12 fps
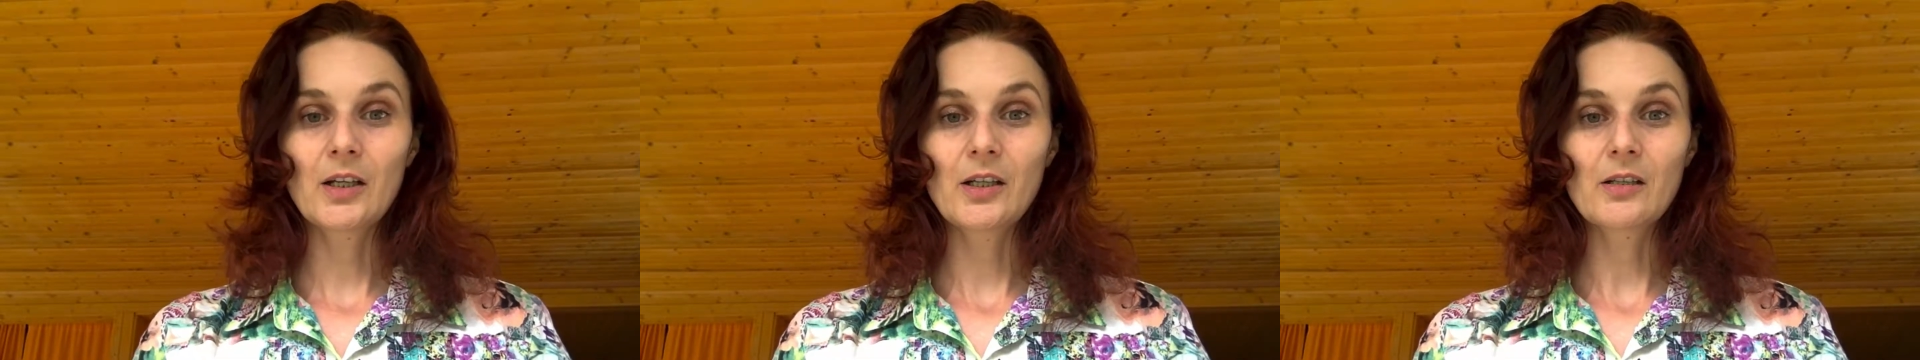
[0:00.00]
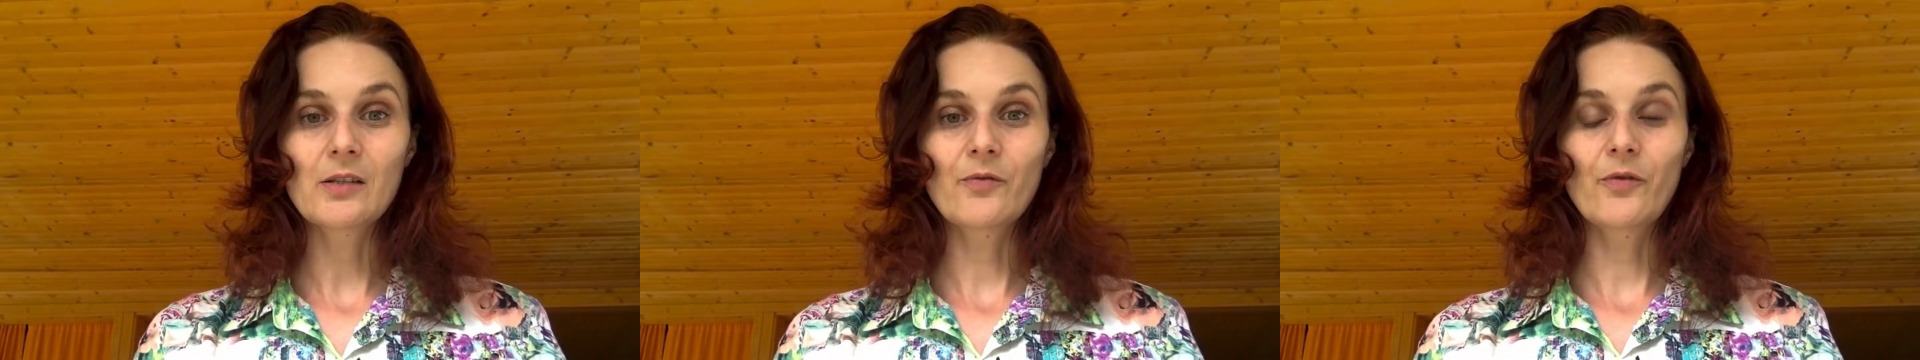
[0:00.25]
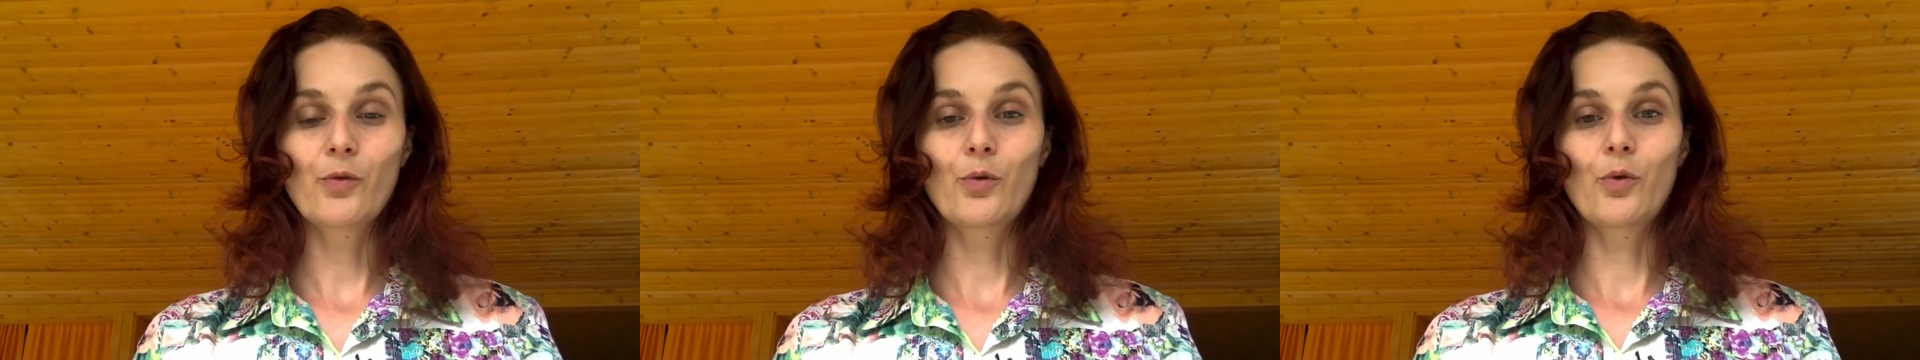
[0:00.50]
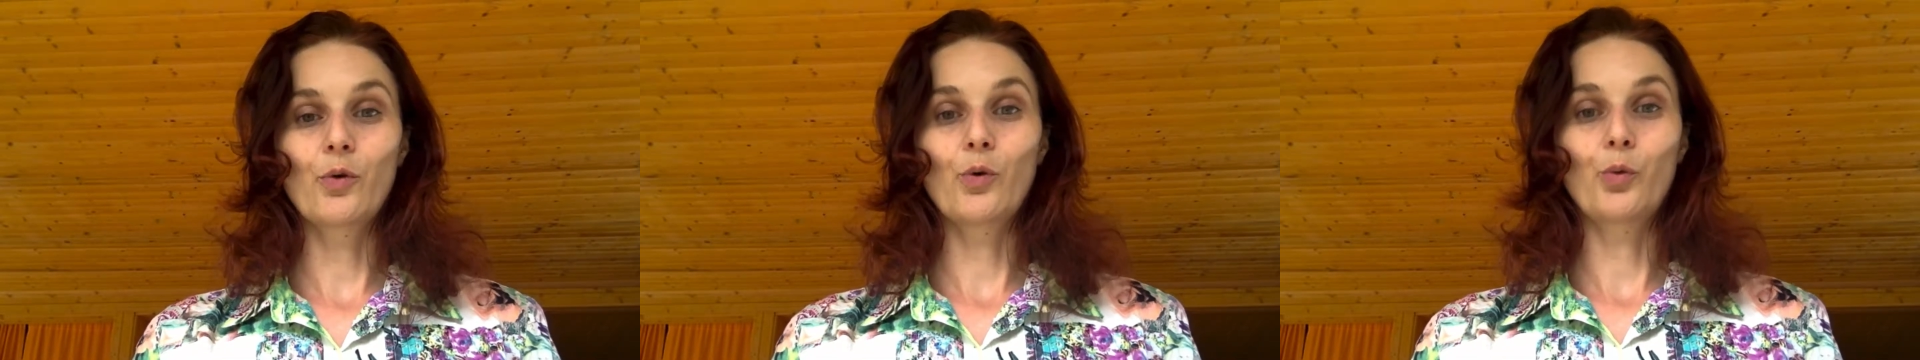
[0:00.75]
is
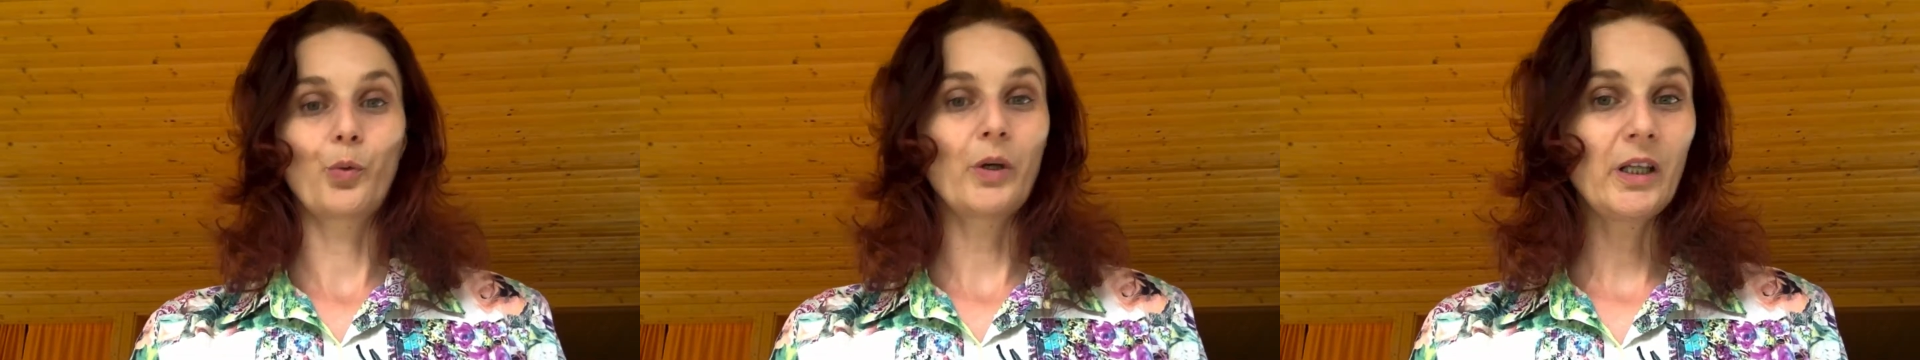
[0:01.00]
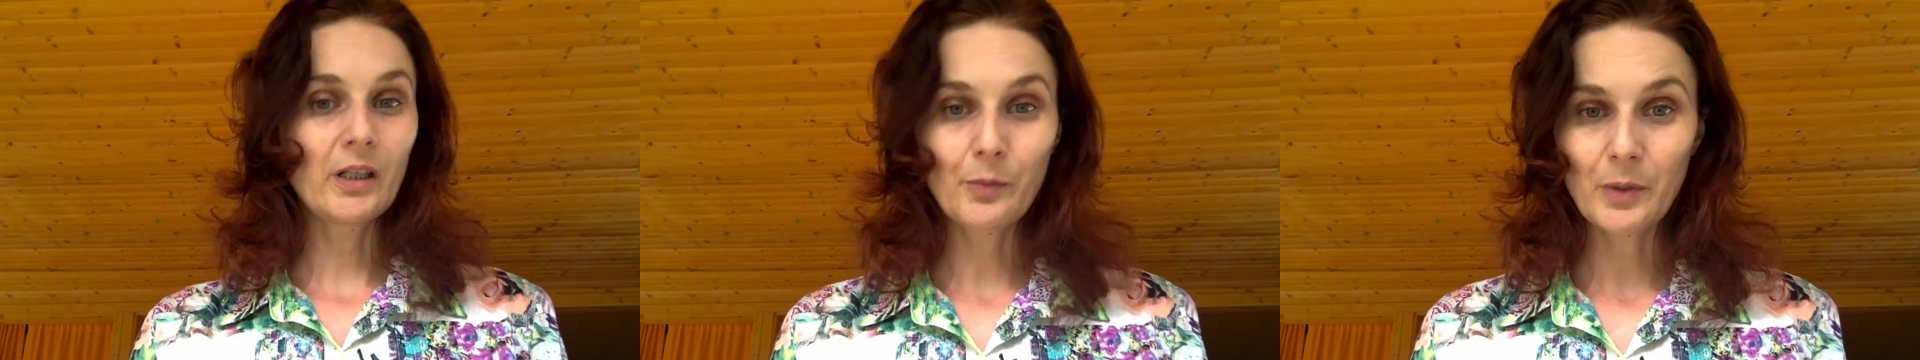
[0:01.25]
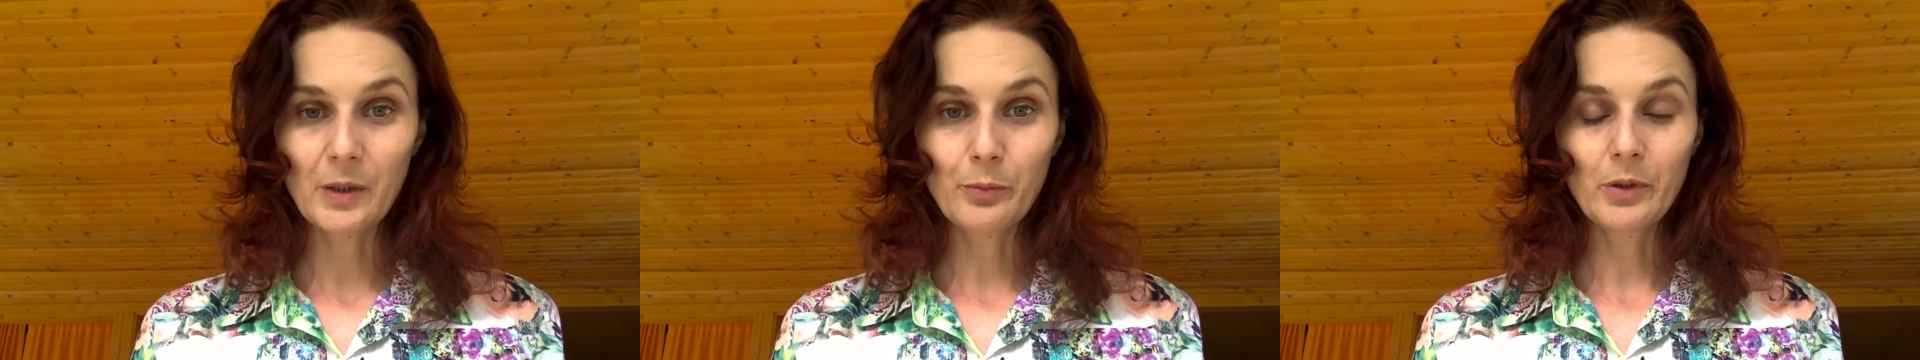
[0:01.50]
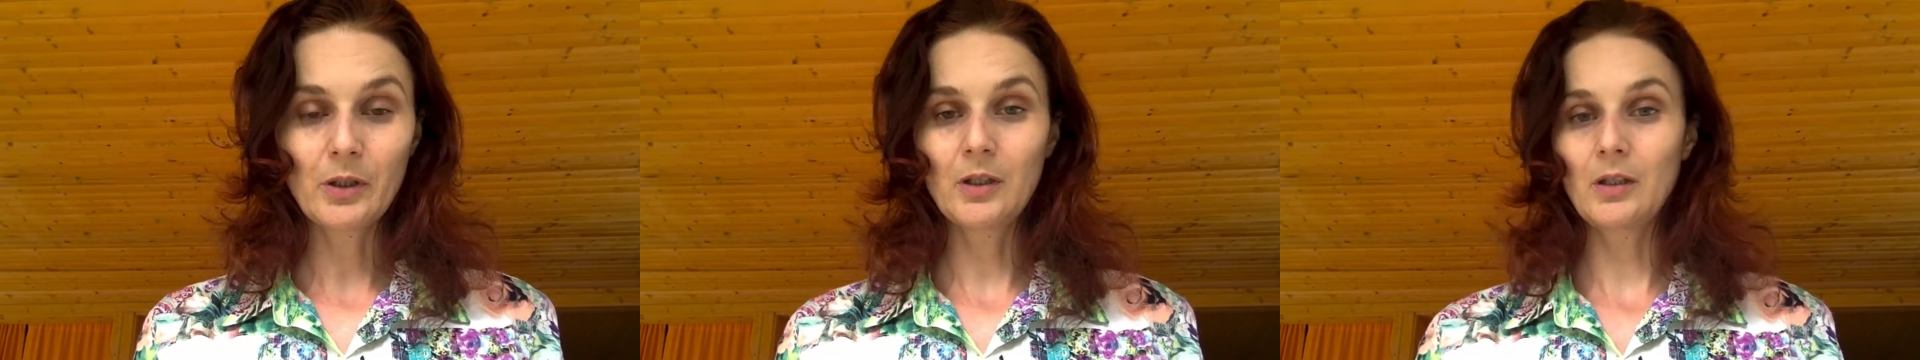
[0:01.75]
for weak
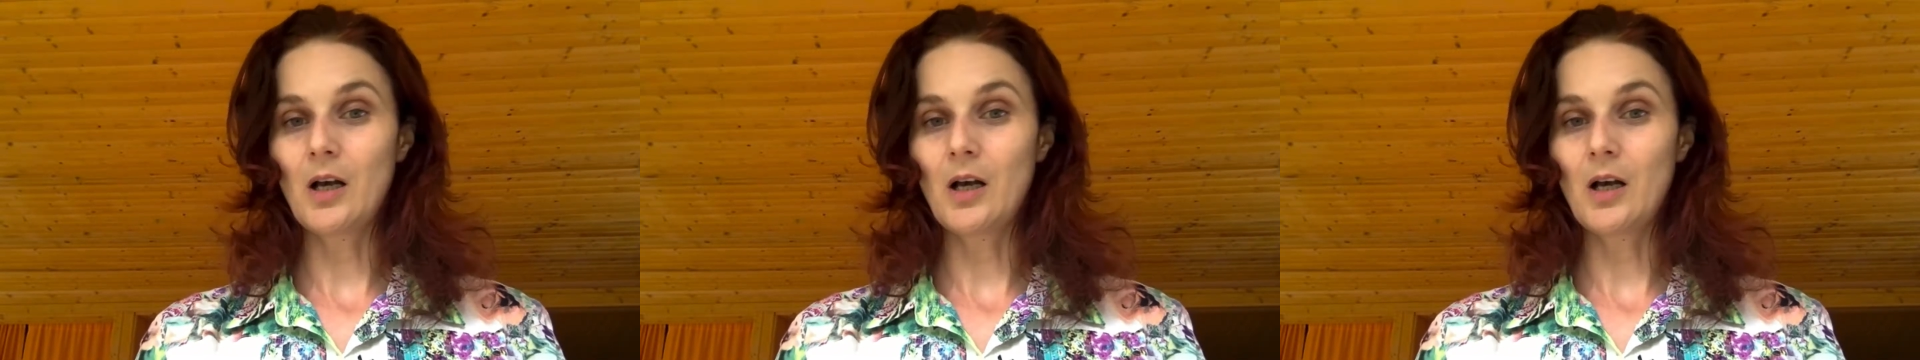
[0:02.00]
people.